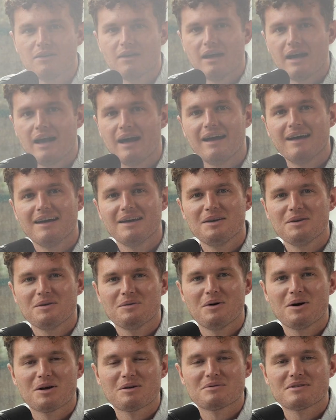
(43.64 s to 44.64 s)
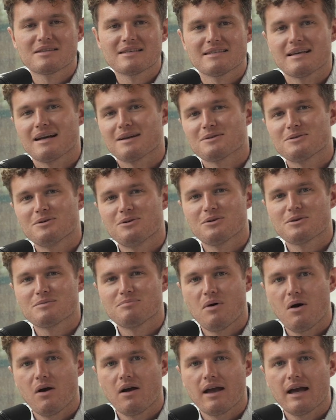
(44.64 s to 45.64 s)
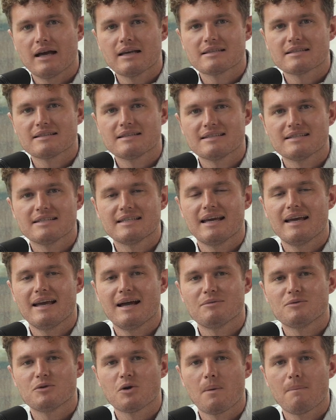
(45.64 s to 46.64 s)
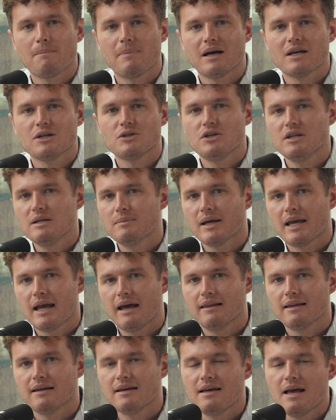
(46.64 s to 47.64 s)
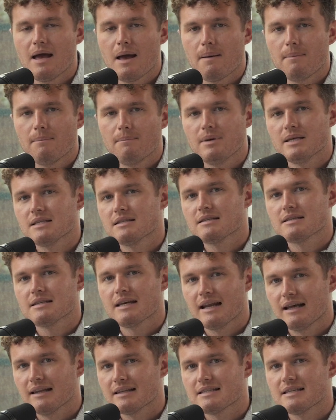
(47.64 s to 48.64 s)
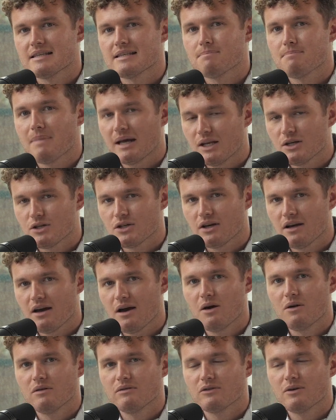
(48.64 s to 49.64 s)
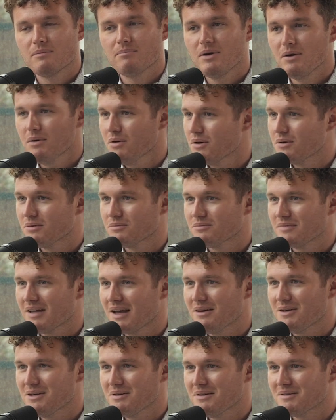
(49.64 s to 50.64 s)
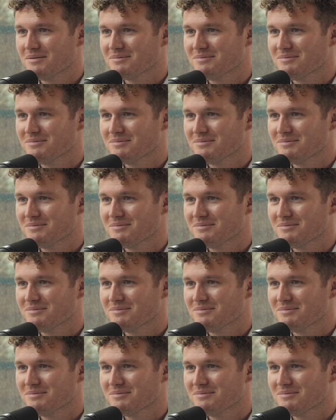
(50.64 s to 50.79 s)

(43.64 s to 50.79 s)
Hi, welcome to the Tech Talks podcast. Today I'm joined by Sheena McKellar, Business Analysis Manager over at Boohoo. How are you doing?